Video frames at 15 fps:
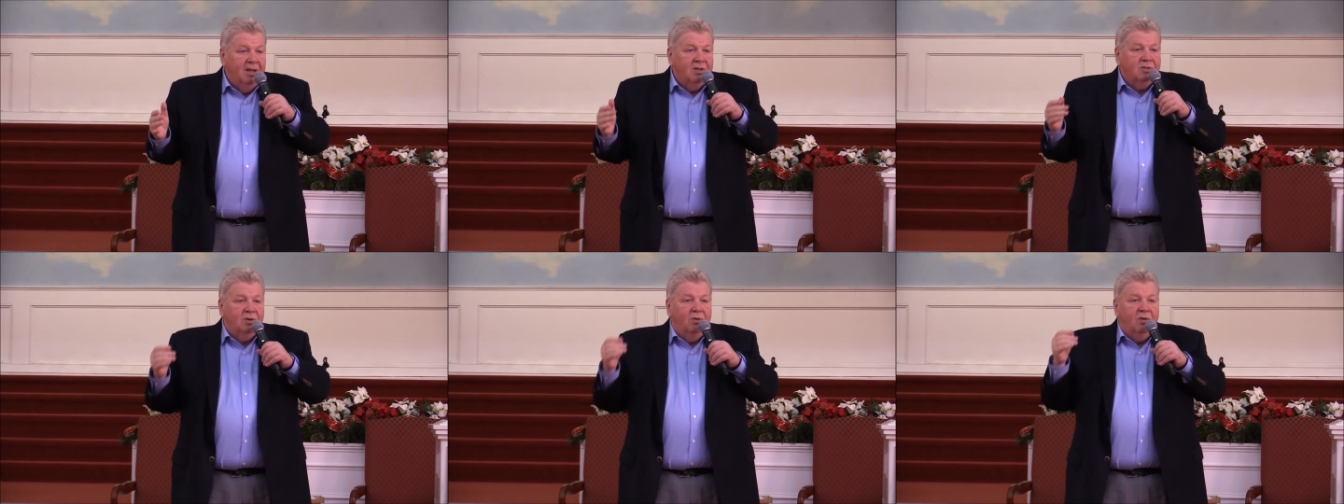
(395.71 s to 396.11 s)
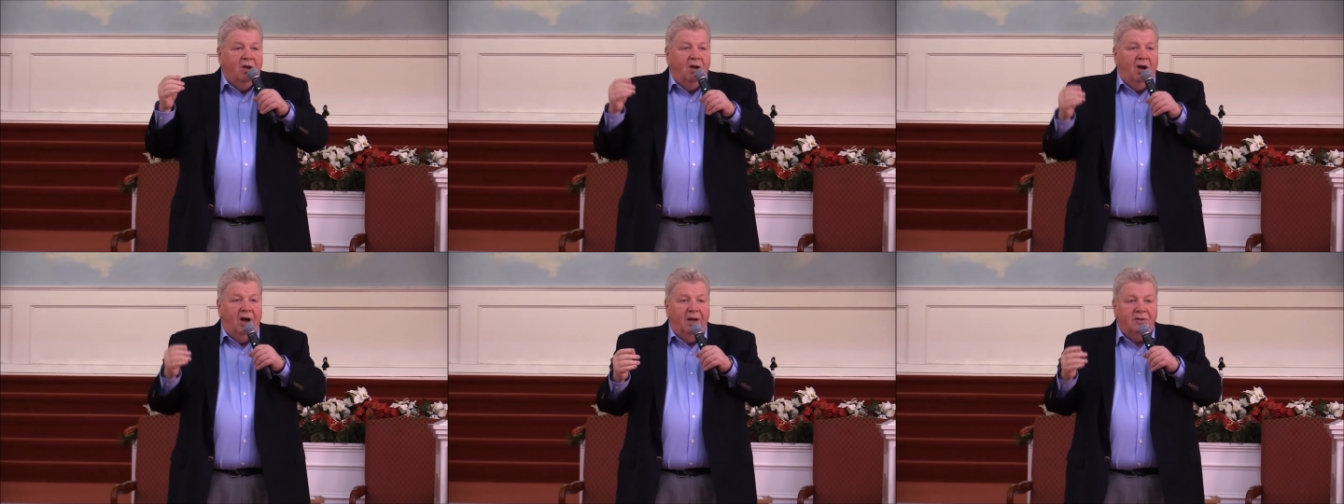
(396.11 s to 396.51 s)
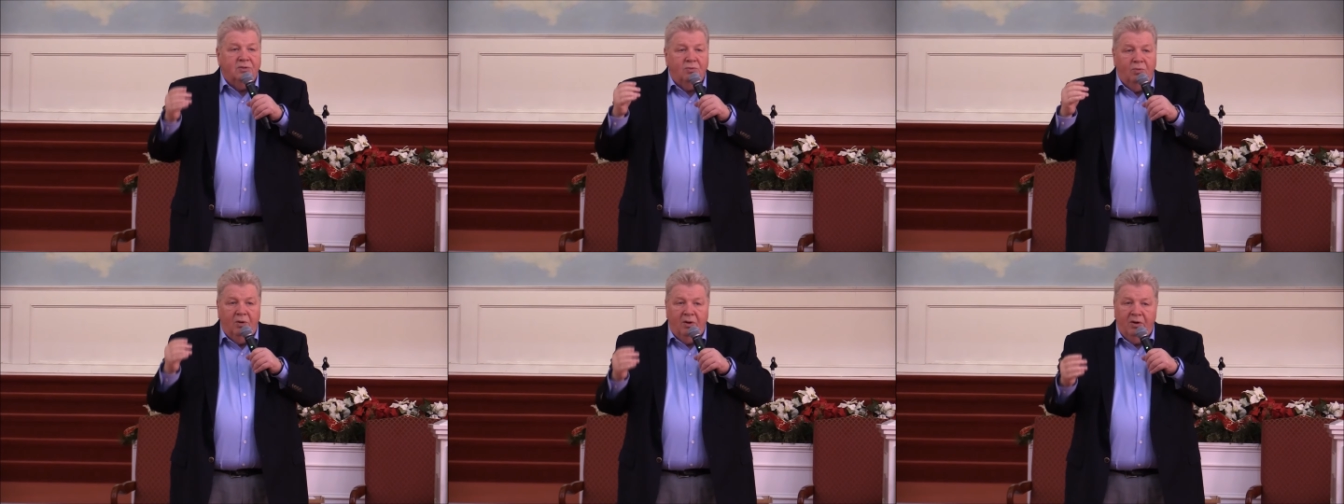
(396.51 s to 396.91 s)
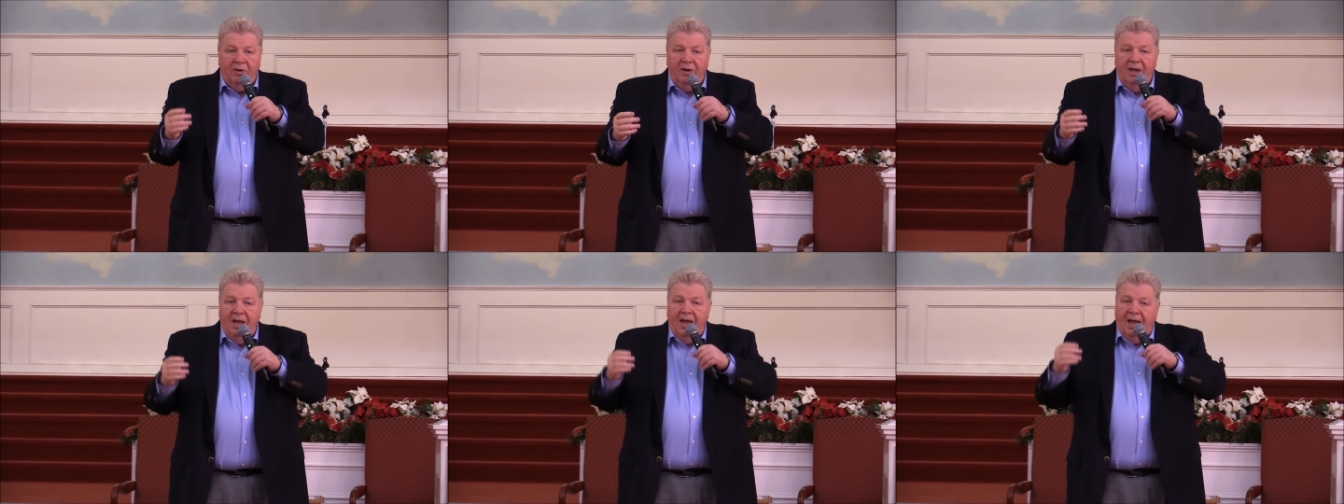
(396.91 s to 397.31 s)
So God's
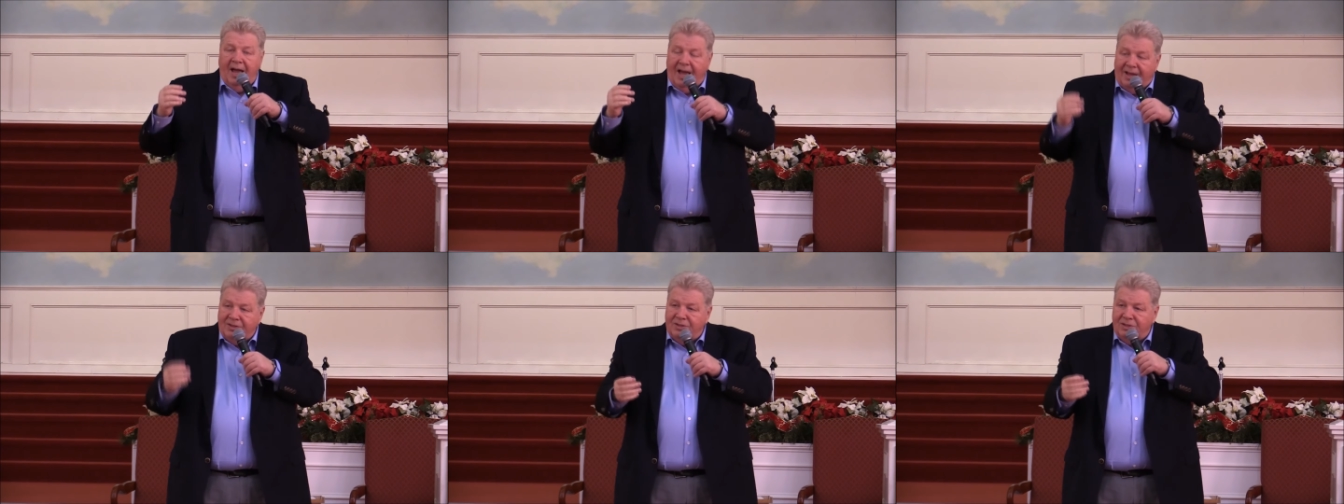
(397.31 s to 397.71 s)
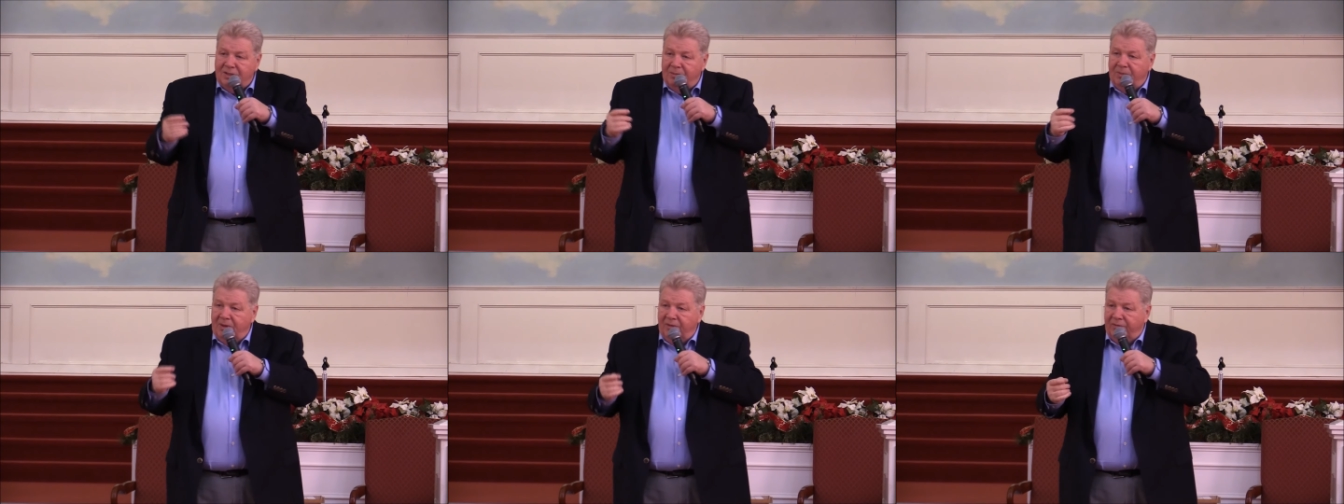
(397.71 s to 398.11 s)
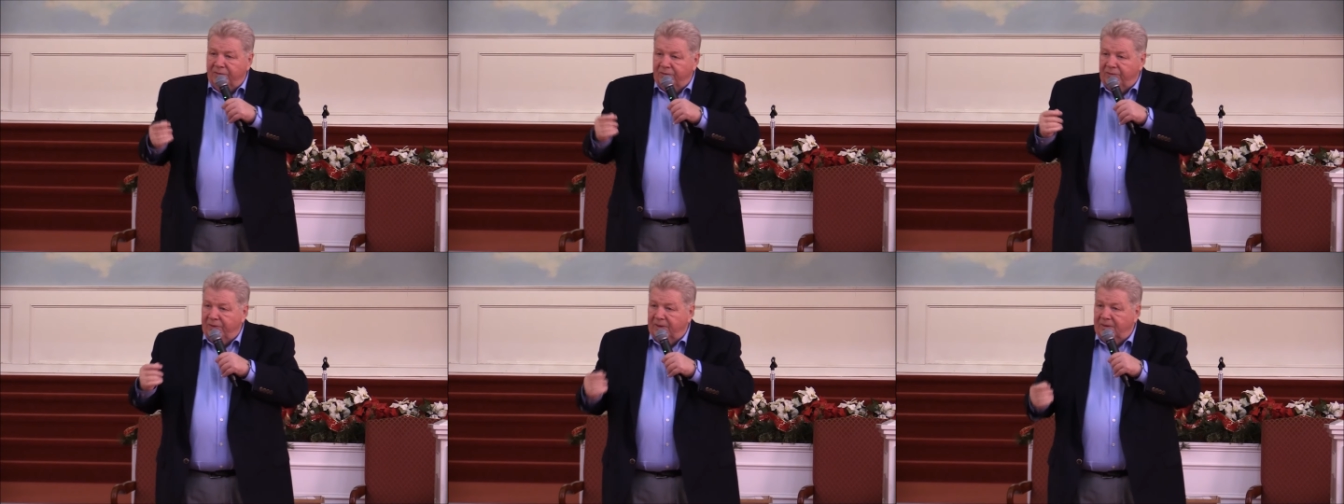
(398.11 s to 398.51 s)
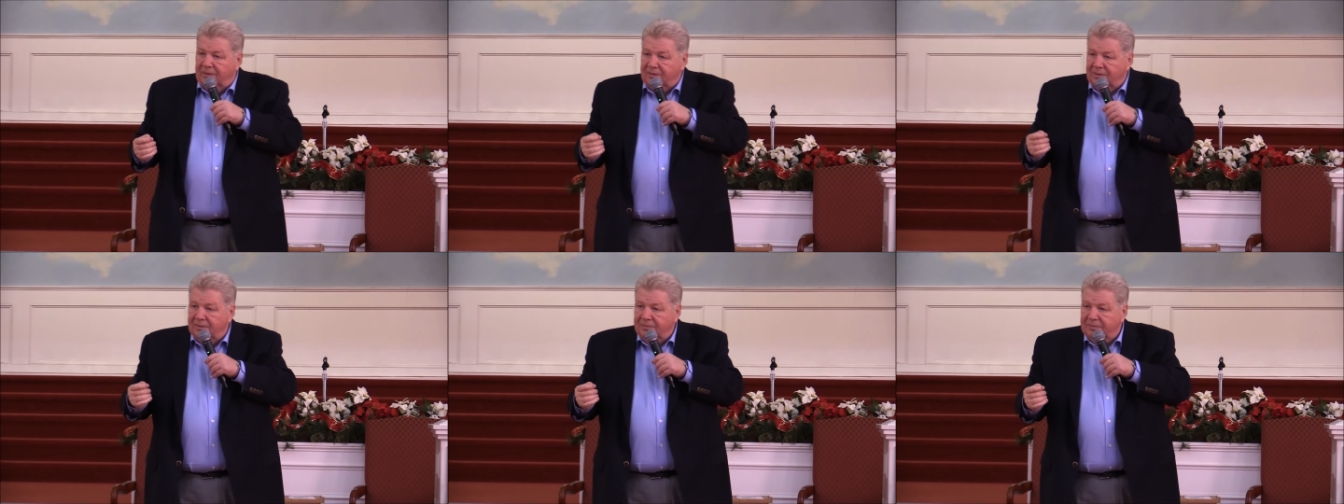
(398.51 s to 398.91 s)
word has to be
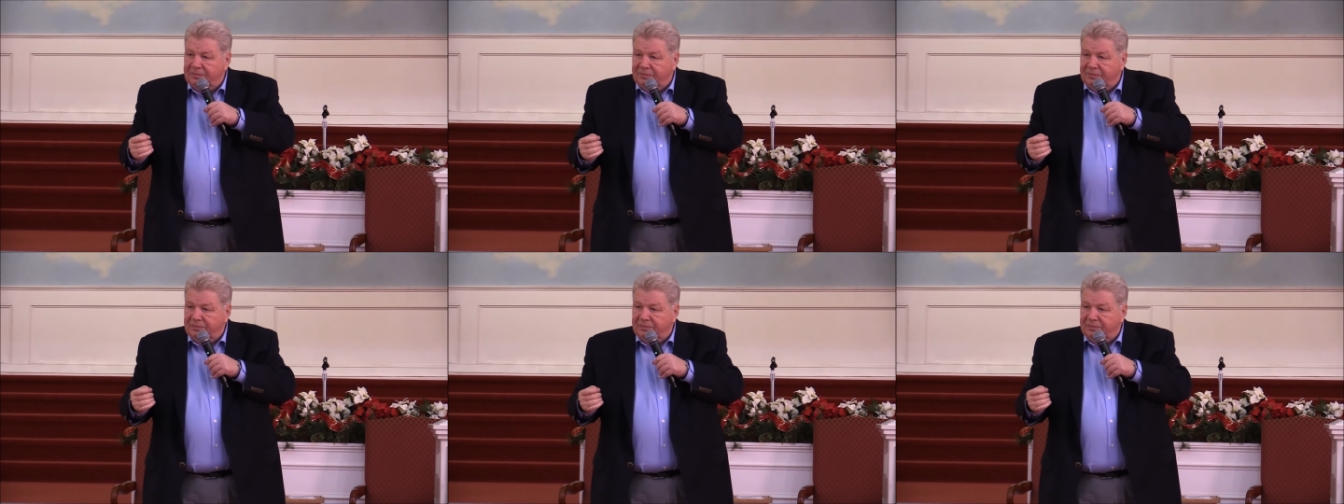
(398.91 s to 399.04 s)
fulfilled.